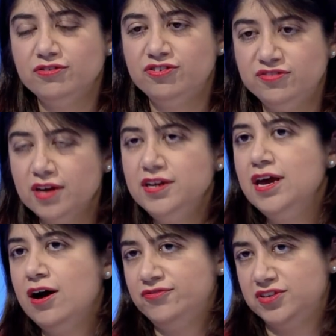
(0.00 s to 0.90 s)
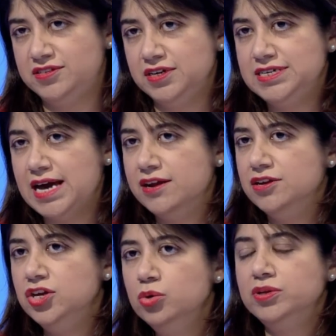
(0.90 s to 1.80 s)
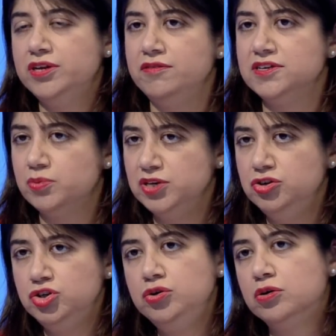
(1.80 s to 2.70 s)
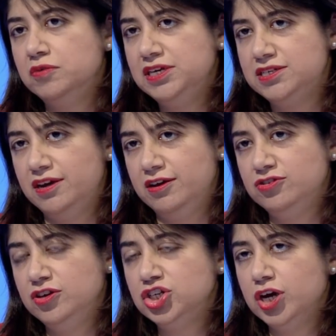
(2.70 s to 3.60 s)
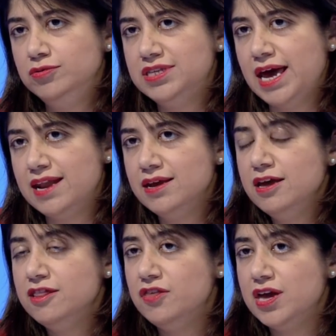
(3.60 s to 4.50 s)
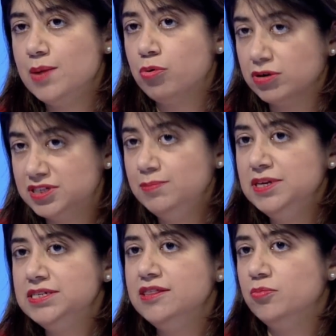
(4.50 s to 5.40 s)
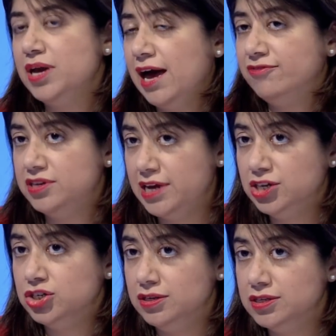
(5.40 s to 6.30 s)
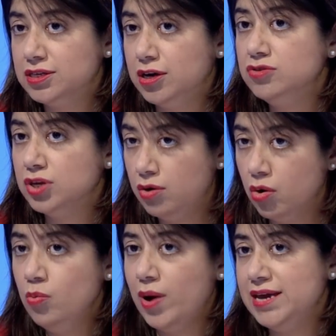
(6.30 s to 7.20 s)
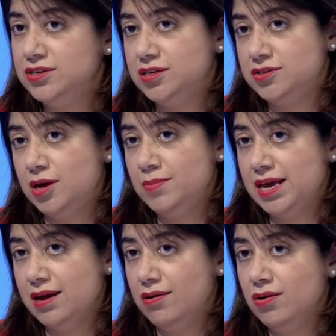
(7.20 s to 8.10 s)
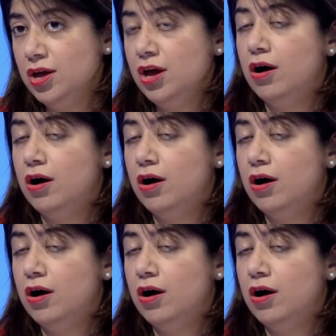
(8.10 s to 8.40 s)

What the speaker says: Study after study, Dan, and you will know this when you do your research, that shows that the proximity that we have to nations goes a long way to determining our